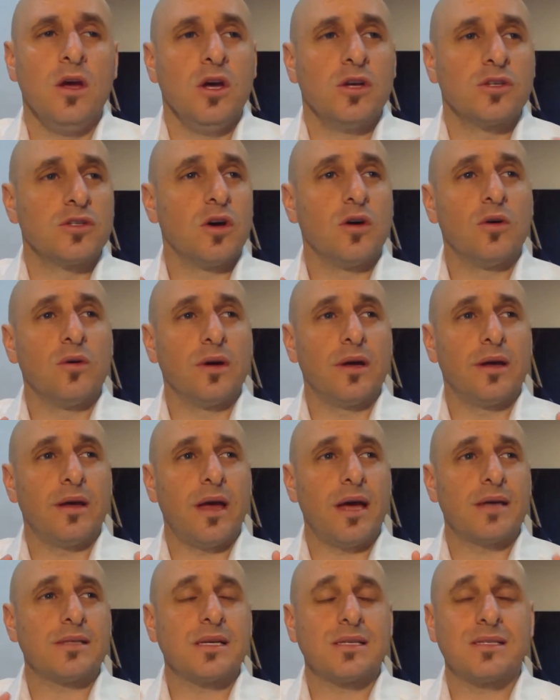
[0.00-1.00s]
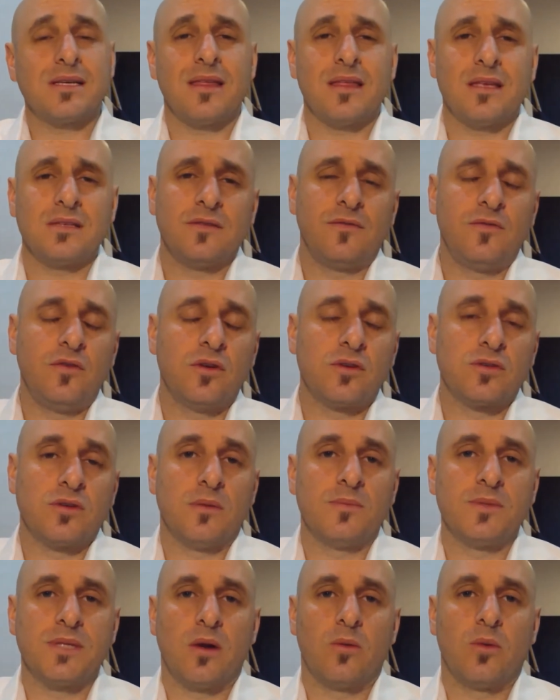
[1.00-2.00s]
So as I said, there's a few
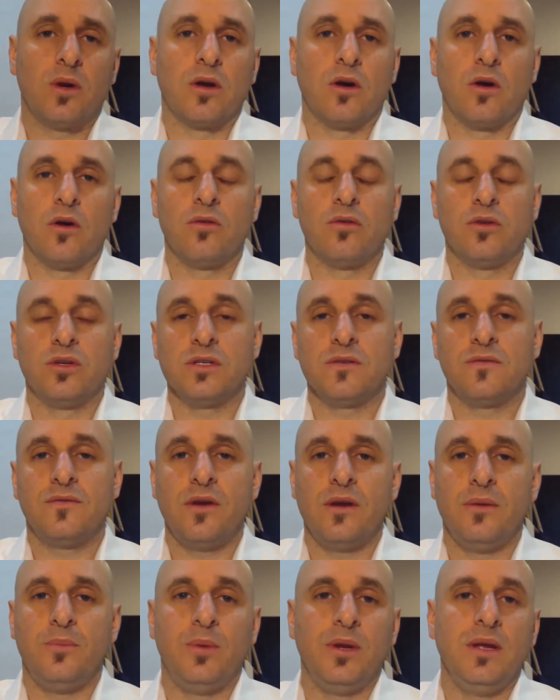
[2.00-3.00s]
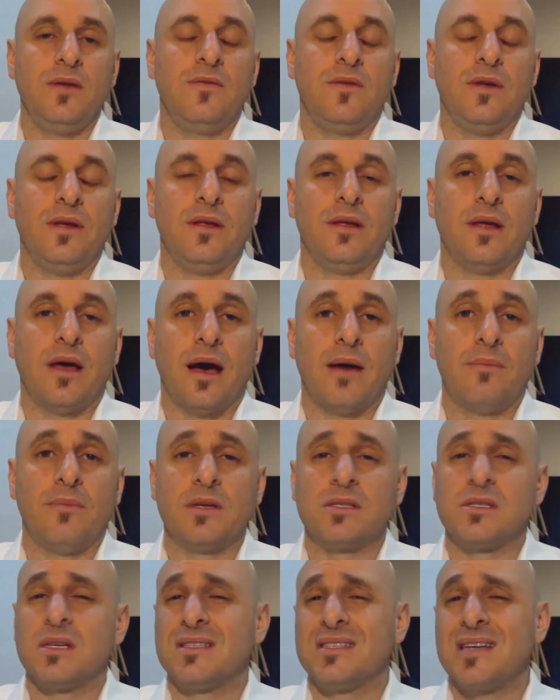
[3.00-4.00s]
examples that I want to go through just very briefly.
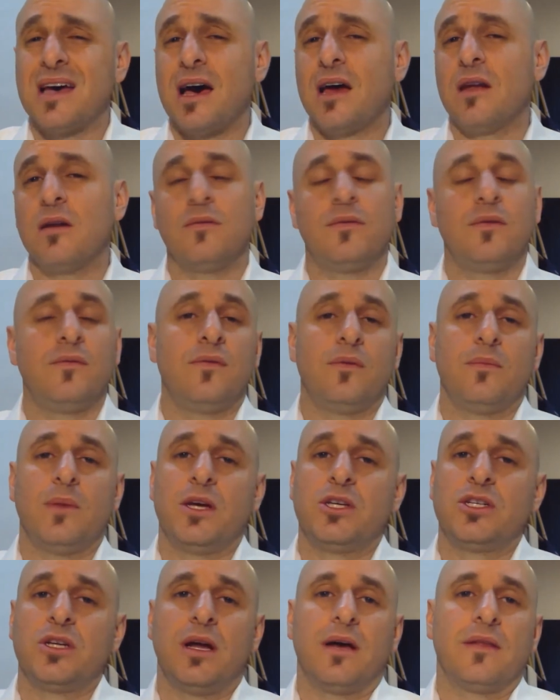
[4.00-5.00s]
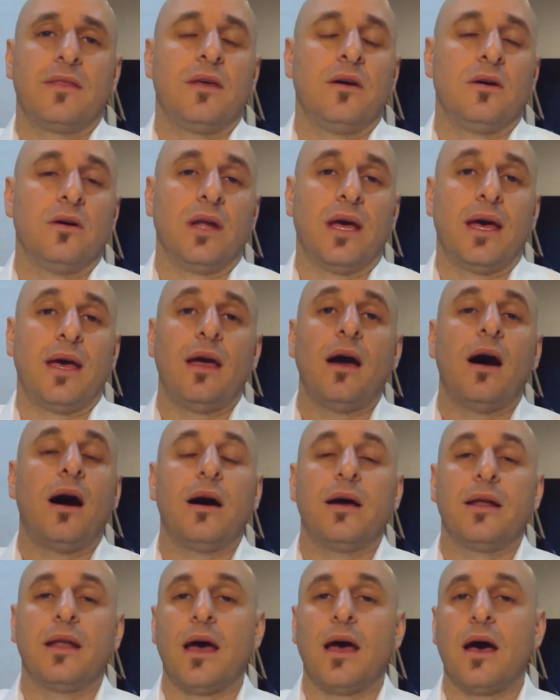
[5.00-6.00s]
There's a ton of information out there on
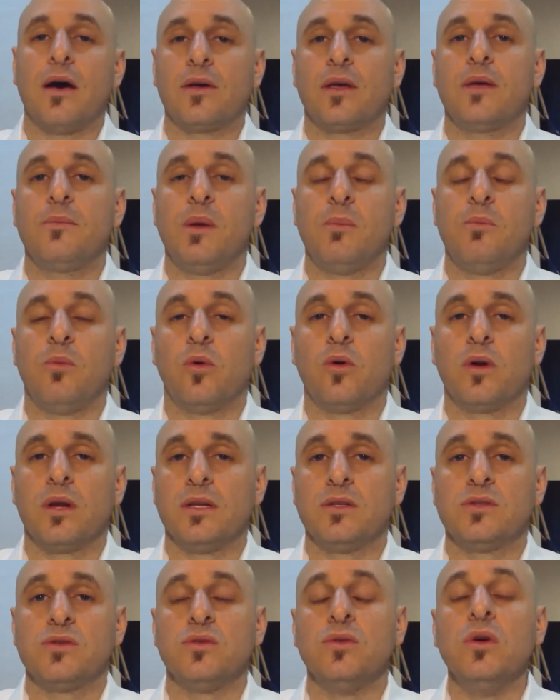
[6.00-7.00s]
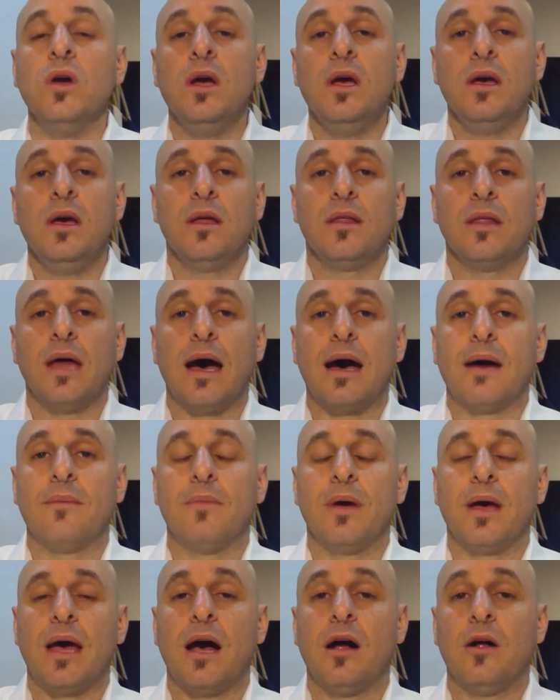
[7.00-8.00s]
AI and how it can be brought into
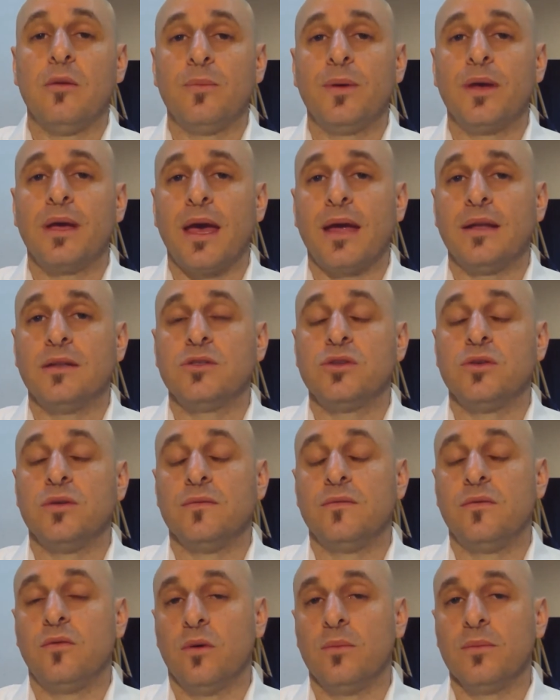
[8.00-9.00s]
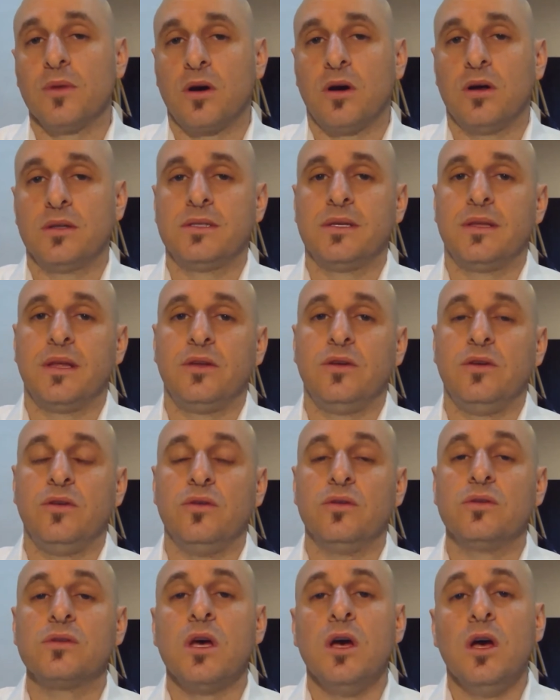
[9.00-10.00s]
helping and to inform the content that you
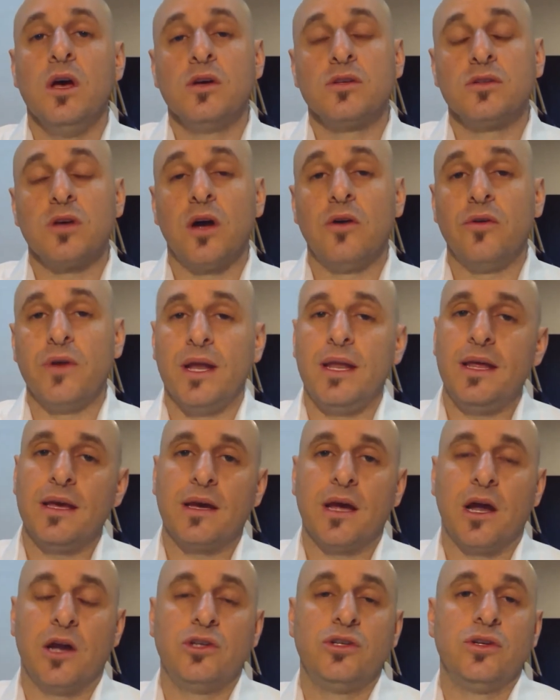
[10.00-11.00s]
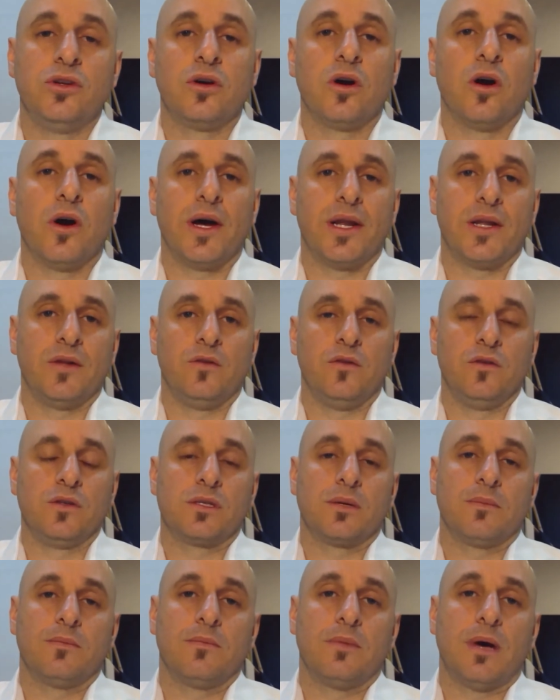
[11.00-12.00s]
use. So I really encourage you to go out and do
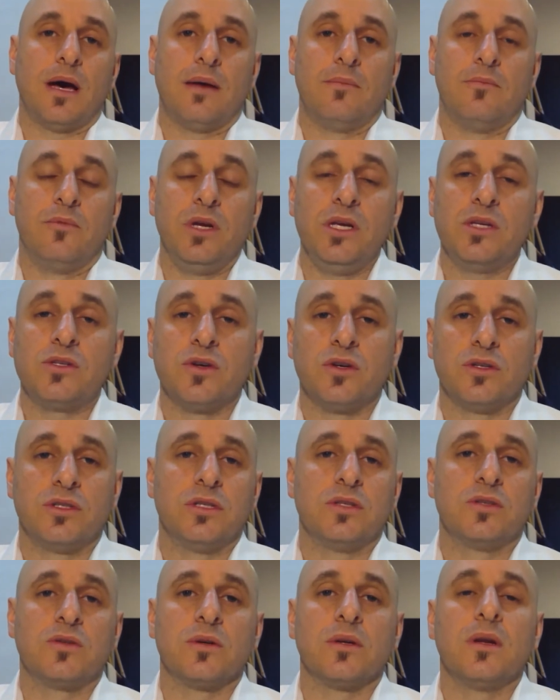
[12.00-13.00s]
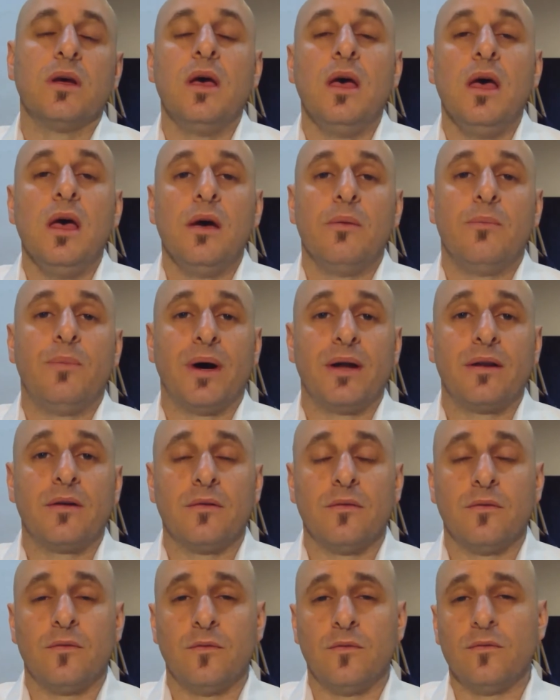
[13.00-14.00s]
some research into it.
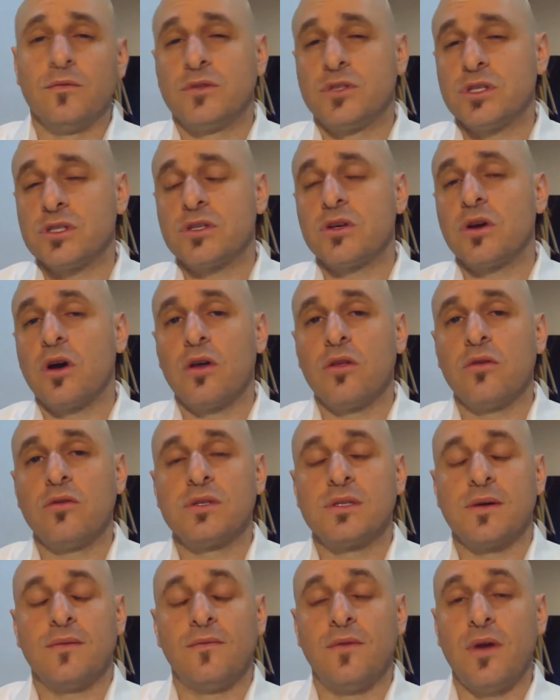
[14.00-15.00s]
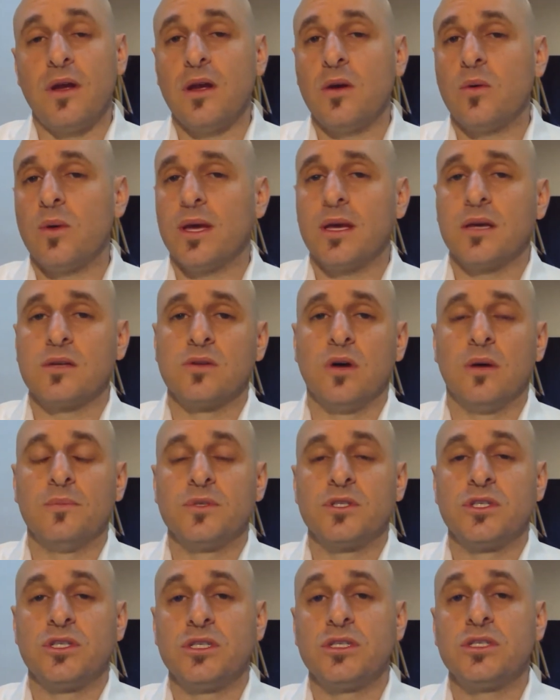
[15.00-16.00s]
But just to go through some very quick
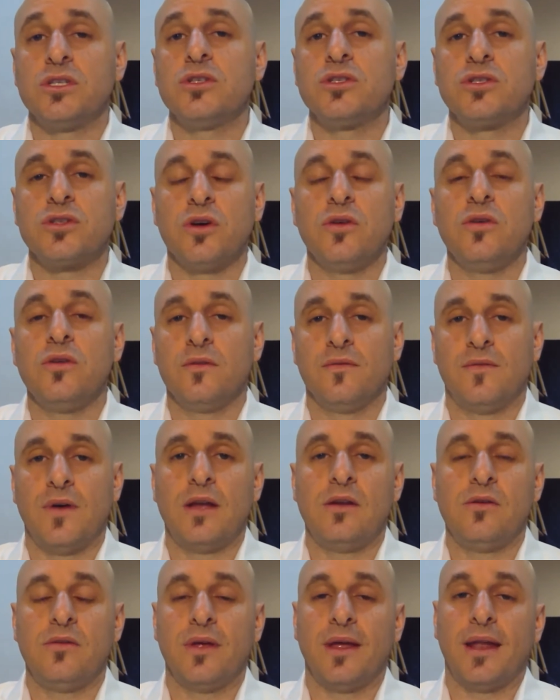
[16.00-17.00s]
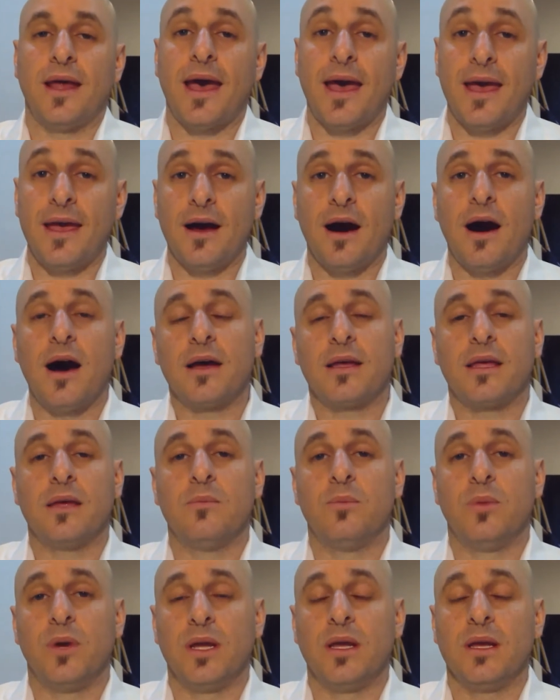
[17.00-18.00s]
examples, just to show you the value that AI
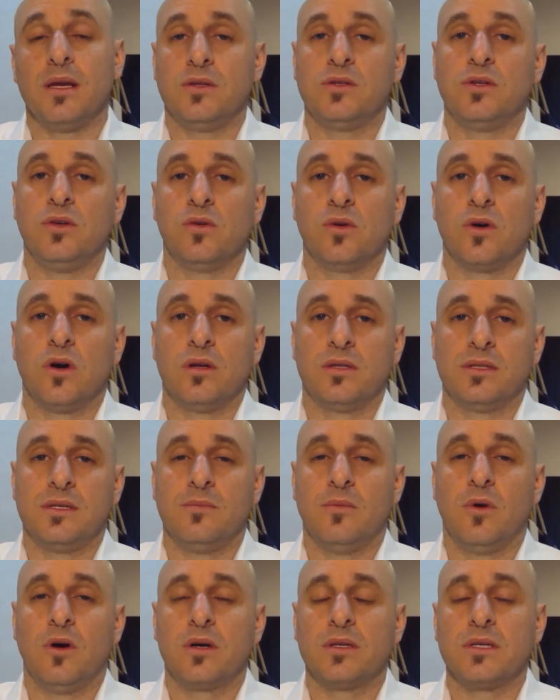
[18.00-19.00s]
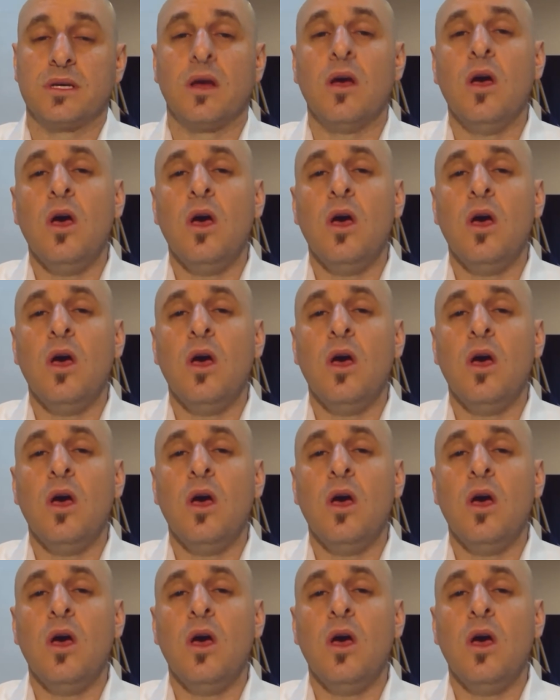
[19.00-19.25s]
can bring into your content marketing.